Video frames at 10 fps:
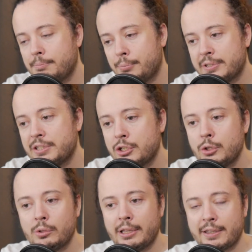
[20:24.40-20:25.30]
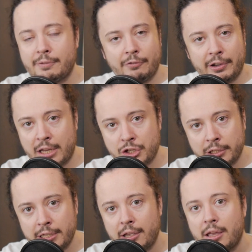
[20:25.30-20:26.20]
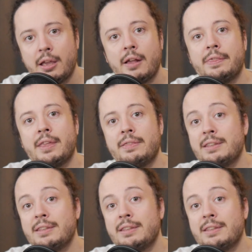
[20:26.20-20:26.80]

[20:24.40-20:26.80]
position financially, then